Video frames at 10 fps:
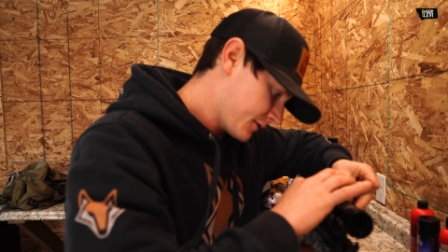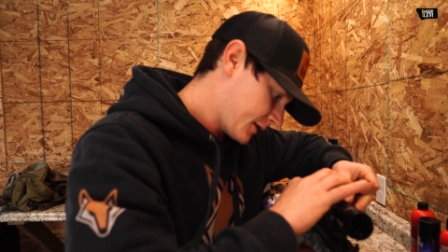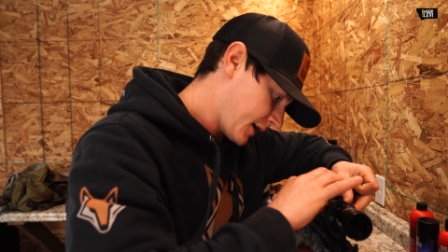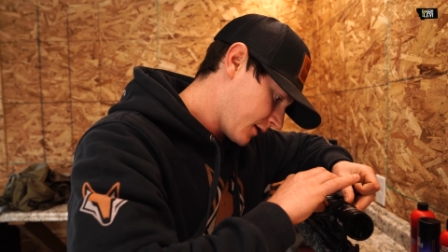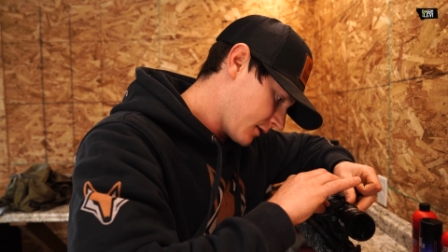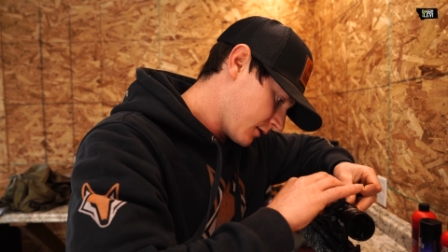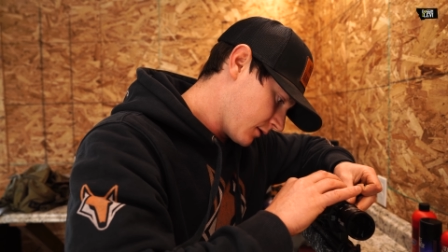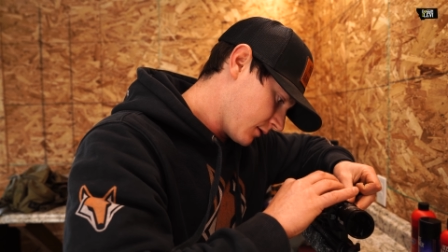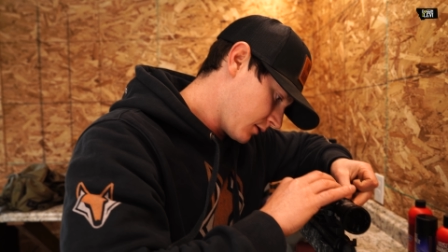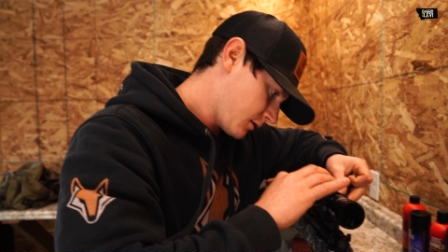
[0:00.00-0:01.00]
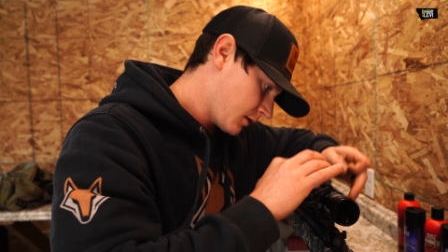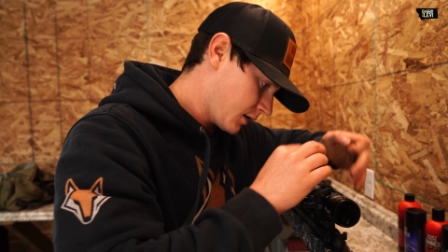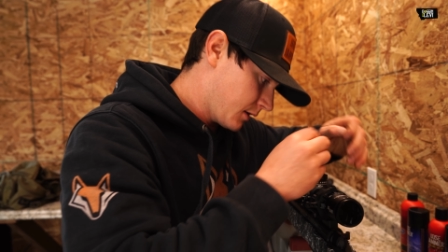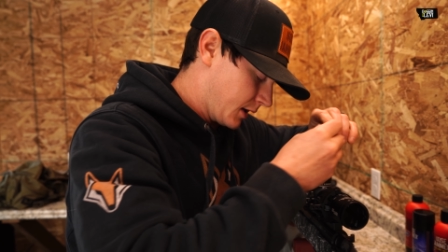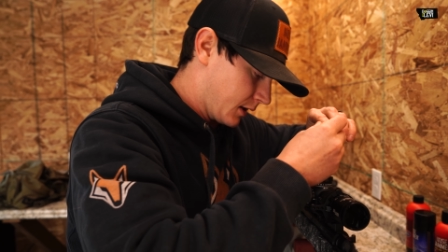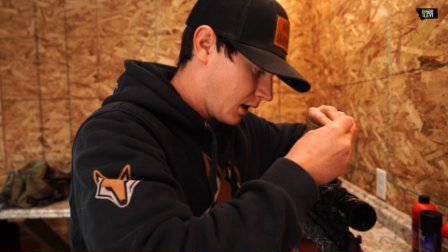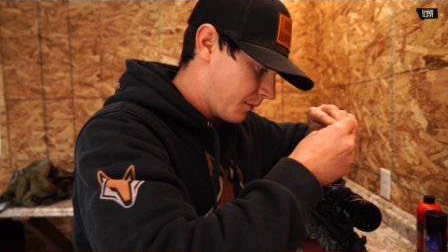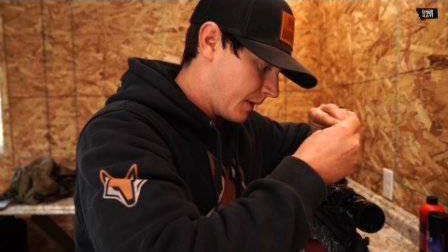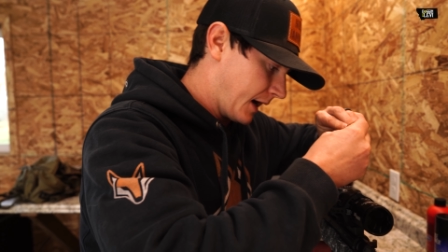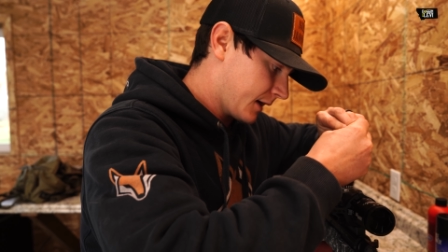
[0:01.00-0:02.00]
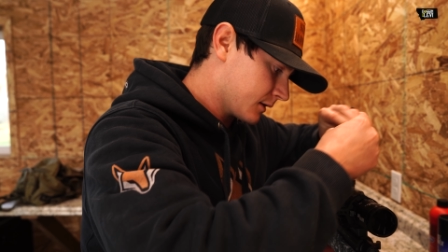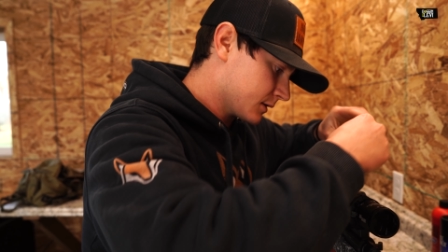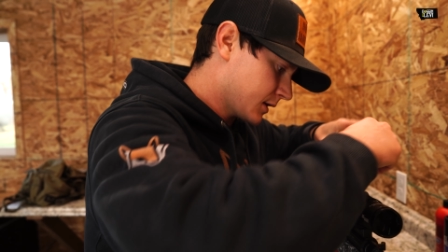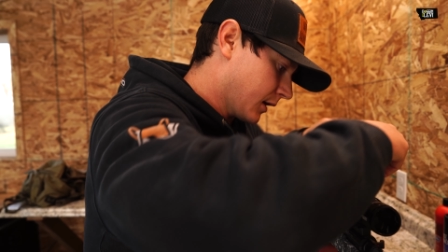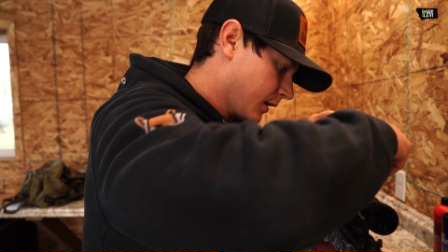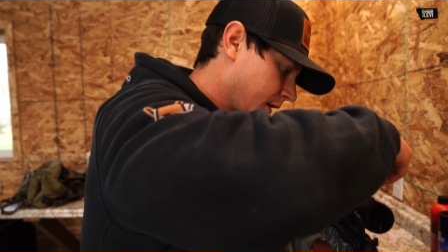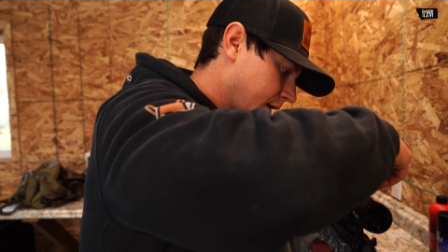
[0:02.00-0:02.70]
set and then come back to